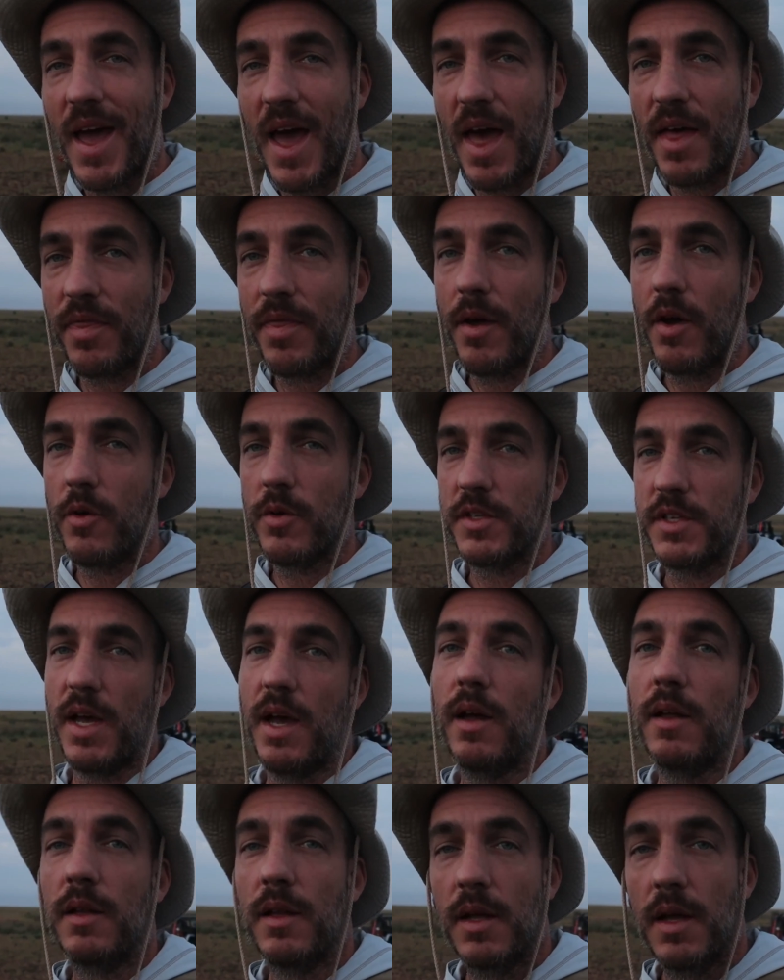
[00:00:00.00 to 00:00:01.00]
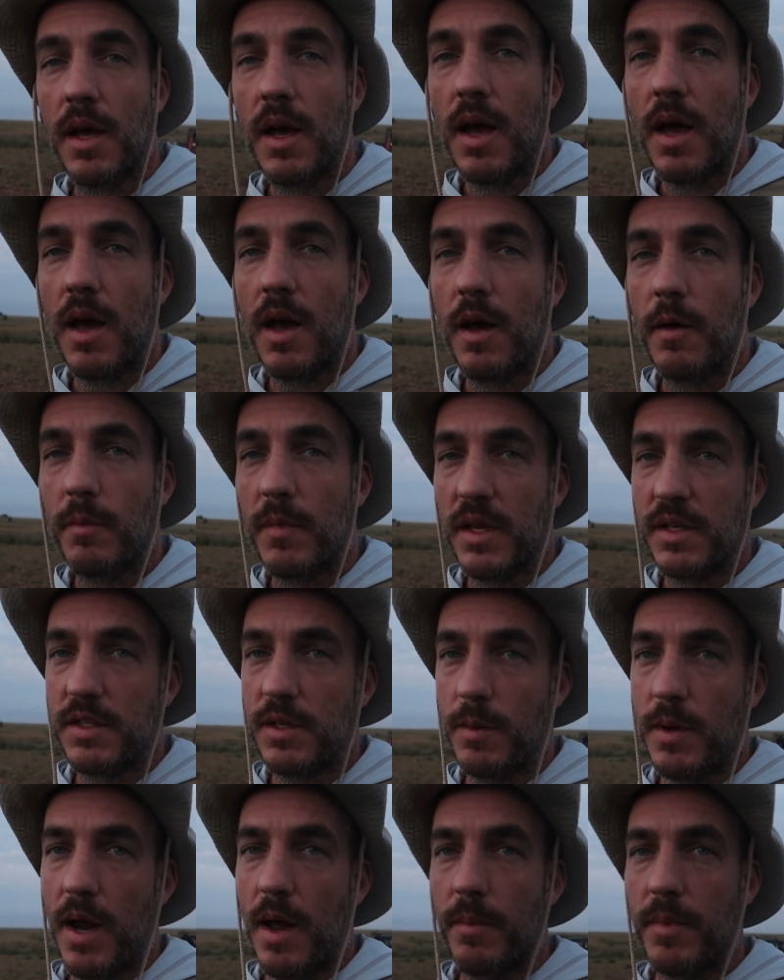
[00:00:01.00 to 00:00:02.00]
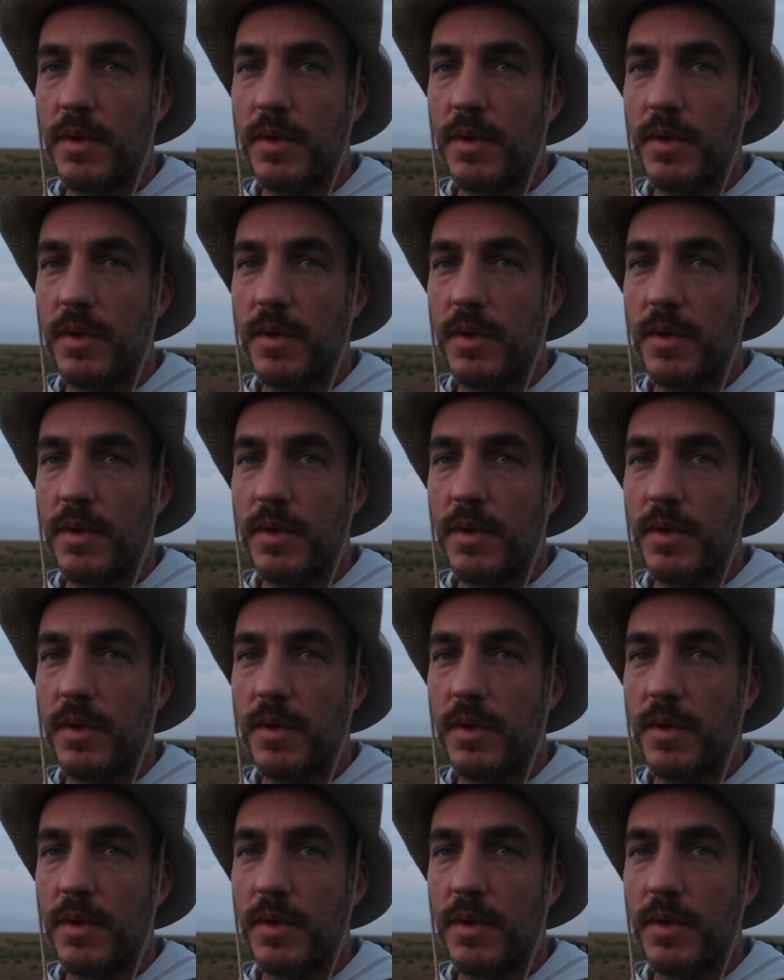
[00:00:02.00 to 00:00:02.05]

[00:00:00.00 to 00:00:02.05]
at the hotel. Let's see what